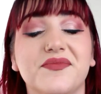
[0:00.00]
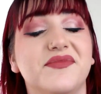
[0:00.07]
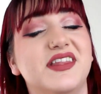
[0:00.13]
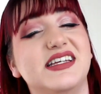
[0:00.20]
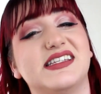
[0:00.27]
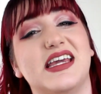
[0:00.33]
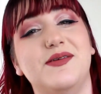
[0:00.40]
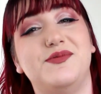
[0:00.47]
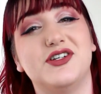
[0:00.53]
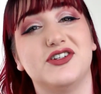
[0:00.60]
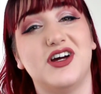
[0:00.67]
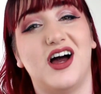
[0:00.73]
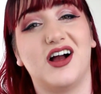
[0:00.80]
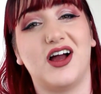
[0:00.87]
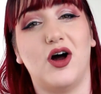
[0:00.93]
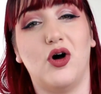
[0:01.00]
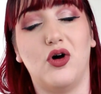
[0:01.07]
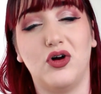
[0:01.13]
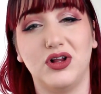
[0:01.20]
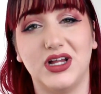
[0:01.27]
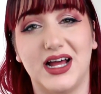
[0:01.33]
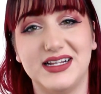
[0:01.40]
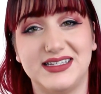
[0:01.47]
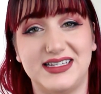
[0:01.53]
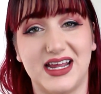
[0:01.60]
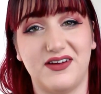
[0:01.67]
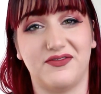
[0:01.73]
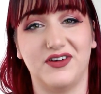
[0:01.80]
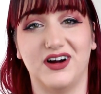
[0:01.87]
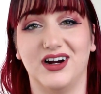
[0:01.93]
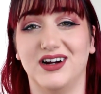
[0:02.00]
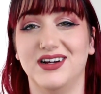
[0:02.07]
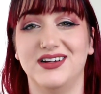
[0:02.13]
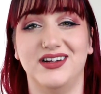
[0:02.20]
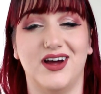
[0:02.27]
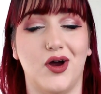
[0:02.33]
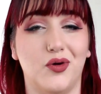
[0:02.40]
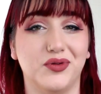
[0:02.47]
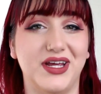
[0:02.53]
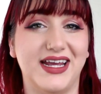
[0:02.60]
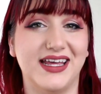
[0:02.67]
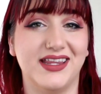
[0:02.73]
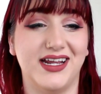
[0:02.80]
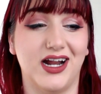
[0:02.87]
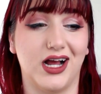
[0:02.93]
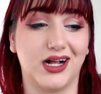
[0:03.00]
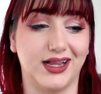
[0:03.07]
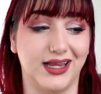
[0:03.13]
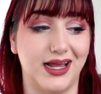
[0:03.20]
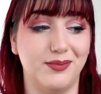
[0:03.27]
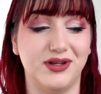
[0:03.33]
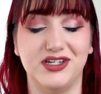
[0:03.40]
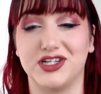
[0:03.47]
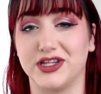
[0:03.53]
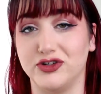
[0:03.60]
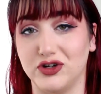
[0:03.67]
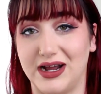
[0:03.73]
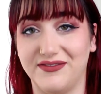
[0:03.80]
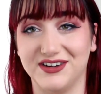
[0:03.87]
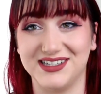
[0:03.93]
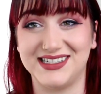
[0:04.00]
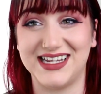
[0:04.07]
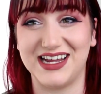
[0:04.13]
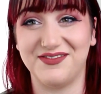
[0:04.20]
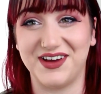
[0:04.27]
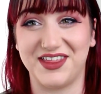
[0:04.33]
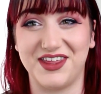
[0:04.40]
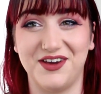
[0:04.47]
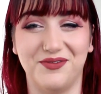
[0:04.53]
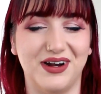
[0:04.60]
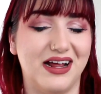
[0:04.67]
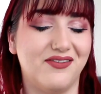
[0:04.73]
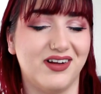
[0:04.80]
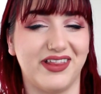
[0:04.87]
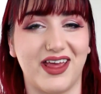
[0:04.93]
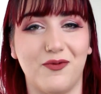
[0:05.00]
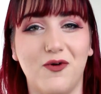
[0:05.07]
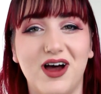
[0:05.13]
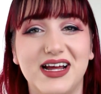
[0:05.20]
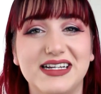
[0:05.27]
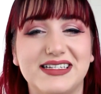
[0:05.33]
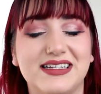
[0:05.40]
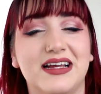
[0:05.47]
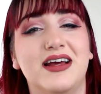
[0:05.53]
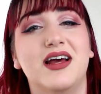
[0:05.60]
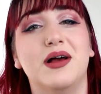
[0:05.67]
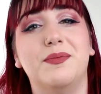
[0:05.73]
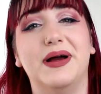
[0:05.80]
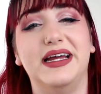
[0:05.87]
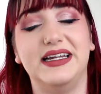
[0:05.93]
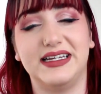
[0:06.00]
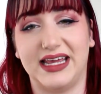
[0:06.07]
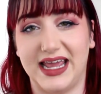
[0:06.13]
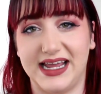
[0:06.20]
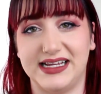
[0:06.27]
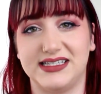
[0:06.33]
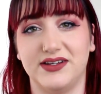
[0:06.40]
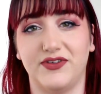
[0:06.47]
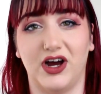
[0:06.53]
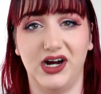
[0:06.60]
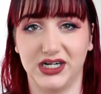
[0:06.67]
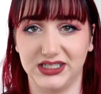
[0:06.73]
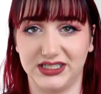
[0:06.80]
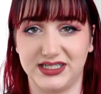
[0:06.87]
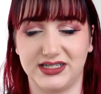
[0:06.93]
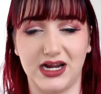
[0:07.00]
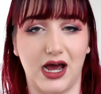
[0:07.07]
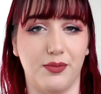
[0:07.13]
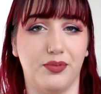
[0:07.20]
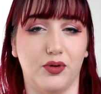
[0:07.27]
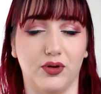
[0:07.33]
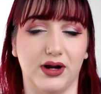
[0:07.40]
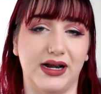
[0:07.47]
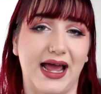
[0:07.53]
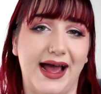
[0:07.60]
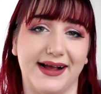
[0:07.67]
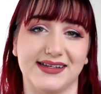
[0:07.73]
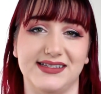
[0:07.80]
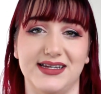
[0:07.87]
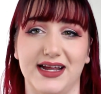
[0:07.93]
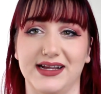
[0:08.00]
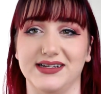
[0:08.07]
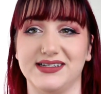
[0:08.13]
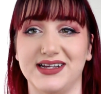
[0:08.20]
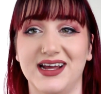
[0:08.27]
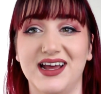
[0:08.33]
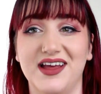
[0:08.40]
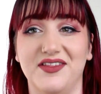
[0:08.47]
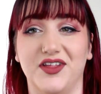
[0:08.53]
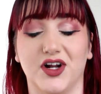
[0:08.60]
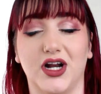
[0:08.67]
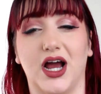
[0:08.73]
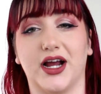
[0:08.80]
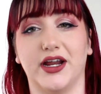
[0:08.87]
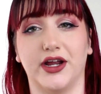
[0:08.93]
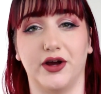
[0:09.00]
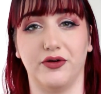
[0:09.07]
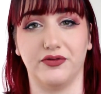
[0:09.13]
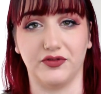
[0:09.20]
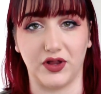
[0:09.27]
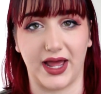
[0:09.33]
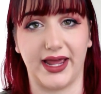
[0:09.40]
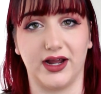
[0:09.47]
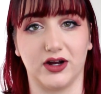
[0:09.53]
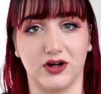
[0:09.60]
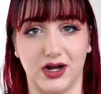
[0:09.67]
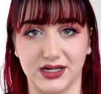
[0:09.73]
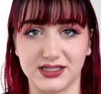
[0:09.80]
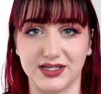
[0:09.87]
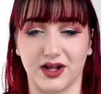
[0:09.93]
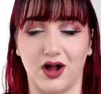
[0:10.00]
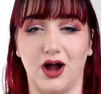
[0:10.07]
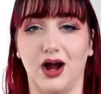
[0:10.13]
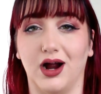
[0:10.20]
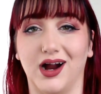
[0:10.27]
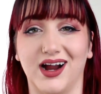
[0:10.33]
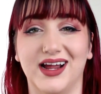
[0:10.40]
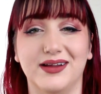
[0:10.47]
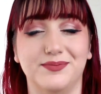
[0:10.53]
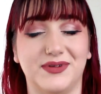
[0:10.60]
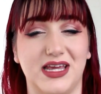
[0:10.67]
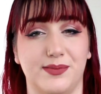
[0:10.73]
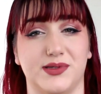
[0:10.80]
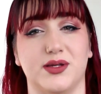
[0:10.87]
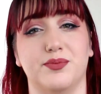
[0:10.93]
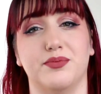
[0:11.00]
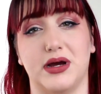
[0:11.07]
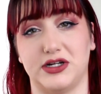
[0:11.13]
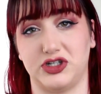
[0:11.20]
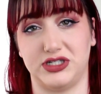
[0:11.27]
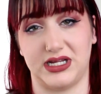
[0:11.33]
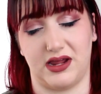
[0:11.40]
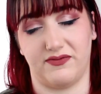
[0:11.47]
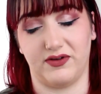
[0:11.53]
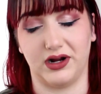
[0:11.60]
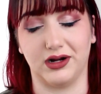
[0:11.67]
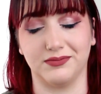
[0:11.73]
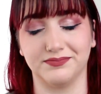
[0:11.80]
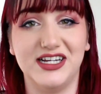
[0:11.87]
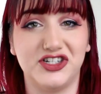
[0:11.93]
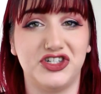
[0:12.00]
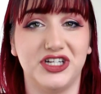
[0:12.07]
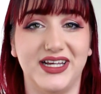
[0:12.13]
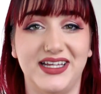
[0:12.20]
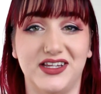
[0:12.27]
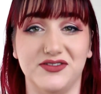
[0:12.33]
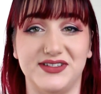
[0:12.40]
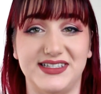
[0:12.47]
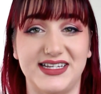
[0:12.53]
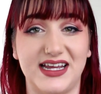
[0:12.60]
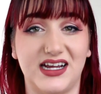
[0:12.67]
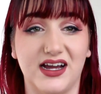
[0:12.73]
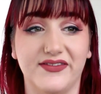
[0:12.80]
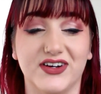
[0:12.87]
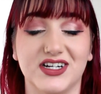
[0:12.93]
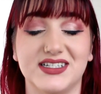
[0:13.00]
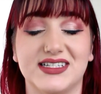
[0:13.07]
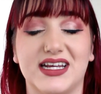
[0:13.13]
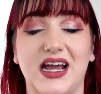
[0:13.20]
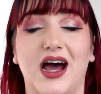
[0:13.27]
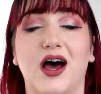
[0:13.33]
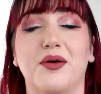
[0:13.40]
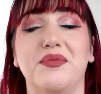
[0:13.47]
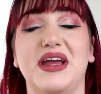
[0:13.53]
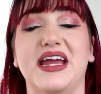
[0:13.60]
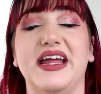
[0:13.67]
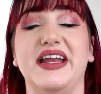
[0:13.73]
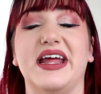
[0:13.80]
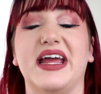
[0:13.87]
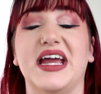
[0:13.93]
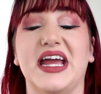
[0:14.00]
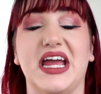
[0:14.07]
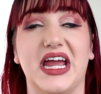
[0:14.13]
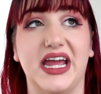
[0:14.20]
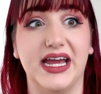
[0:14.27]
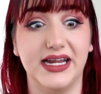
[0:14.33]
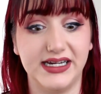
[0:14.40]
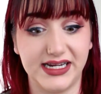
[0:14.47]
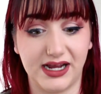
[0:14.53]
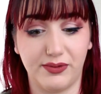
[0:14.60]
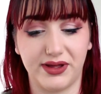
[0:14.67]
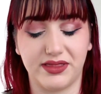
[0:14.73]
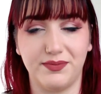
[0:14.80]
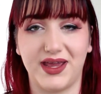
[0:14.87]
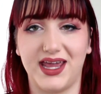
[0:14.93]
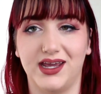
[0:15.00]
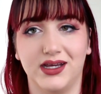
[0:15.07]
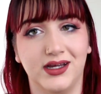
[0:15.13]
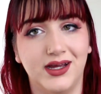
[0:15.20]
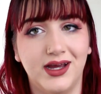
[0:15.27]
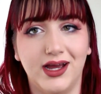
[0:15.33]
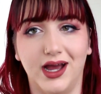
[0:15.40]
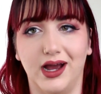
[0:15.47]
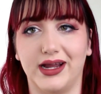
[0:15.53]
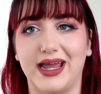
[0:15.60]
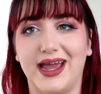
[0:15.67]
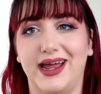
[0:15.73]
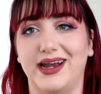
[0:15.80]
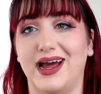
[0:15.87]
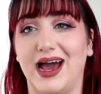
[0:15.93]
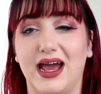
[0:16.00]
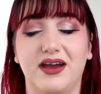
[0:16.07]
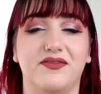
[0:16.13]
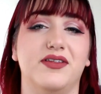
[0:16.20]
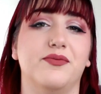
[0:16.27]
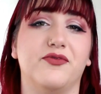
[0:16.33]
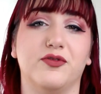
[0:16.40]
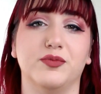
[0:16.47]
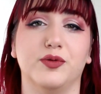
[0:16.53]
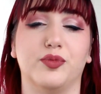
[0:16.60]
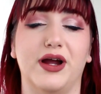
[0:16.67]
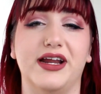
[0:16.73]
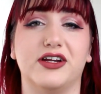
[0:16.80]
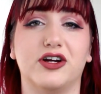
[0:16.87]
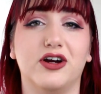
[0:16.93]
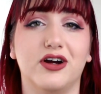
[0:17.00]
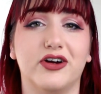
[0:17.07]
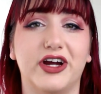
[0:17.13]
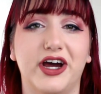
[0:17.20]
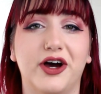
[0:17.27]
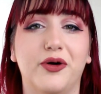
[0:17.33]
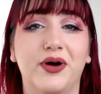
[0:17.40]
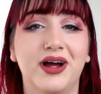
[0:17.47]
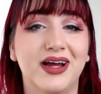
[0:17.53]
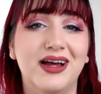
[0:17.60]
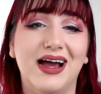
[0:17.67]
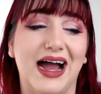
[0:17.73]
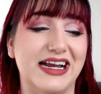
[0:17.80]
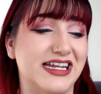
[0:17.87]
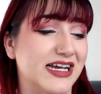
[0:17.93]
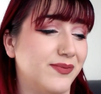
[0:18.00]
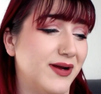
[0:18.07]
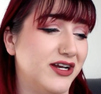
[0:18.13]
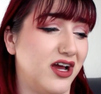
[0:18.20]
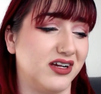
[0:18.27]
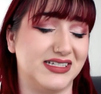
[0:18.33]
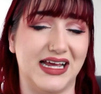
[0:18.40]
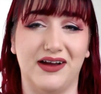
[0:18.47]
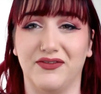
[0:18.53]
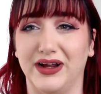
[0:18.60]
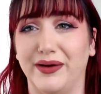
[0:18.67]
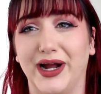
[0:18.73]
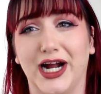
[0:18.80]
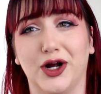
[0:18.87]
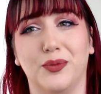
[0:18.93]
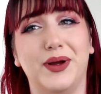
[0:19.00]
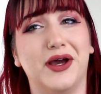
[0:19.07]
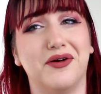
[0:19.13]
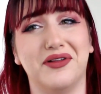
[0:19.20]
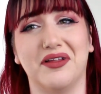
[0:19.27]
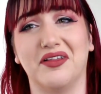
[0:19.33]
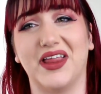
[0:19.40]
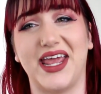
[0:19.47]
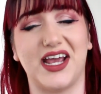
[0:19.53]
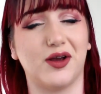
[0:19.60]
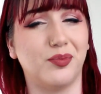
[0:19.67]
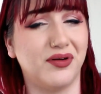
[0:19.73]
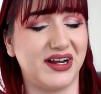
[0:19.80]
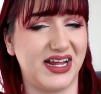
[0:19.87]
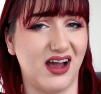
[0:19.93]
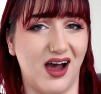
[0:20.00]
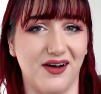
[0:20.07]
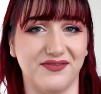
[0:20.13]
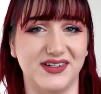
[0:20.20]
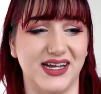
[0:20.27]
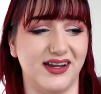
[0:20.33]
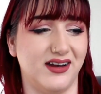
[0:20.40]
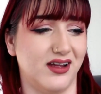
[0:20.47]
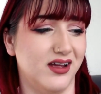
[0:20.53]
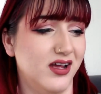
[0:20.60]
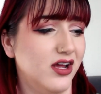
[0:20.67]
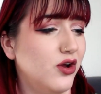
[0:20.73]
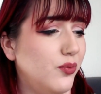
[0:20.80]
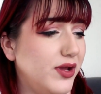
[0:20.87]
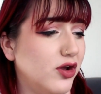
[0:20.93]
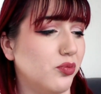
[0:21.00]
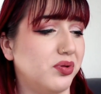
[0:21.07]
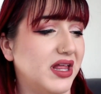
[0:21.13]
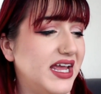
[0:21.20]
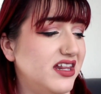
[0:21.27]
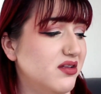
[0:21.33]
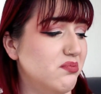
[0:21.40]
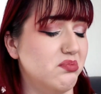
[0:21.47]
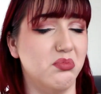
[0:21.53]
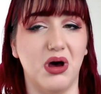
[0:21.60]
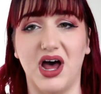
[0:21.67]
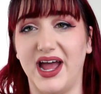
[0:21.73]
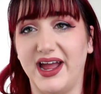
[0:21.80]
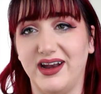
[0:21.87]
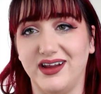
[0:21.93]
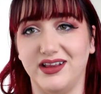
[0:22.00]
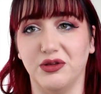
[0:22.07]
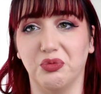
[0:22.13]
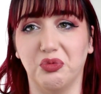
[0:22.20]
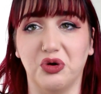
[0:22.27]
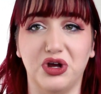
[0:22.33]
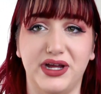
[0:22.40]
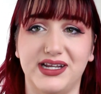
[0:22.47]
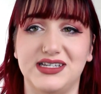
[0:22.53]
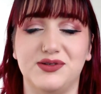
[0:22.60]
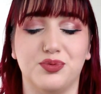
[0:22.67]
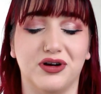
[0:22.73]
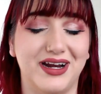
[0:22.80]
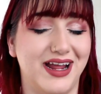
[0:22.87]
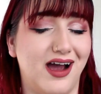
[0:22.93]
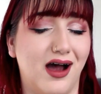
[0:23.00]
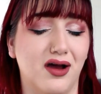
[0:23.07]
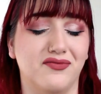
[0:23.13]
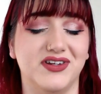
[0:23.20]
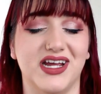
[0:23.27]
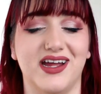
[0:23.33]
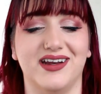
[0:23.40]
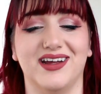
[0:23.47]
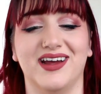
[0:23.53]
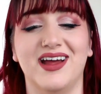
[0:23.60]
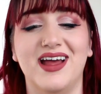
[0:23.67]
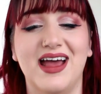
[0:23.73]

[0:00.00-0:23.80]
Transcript: This keeps your dog a whole lot safer. Not only can they not climb into the driver's seat with you whenever they want, but in case of a hard stop or an accident, they're not going to go flying across the car. Keeps them much safer. Additionally, those seat covers come in handy with me. Again, I have them from the brand Kurgo. I take my dogs everywhere. We go to the lake pretty often. We go play in the mud in the woods pretty often.